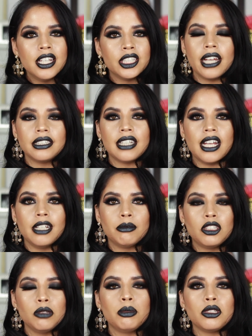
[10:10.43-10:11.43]
And I am
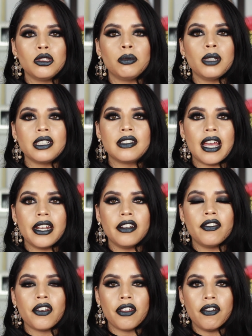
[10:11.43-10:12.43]
super
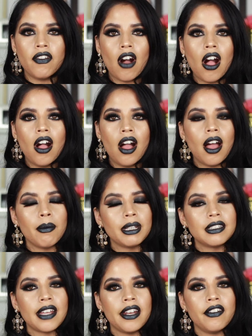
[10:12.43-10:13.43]
excited for the fall. I'm
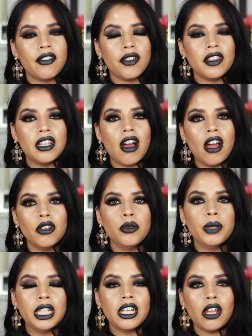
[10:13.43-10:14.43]
excited for the
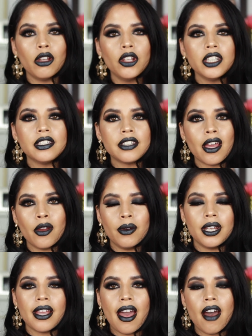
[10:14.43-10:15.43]
Halloween looks. I
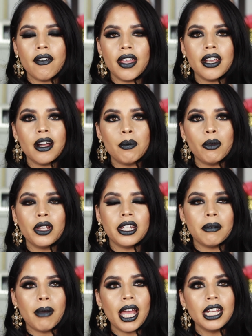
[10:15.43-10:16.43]
already have a couple
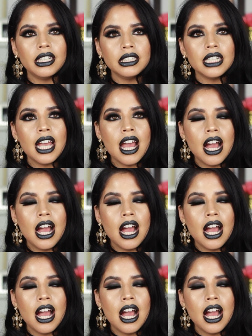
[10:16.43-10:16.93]
in mind.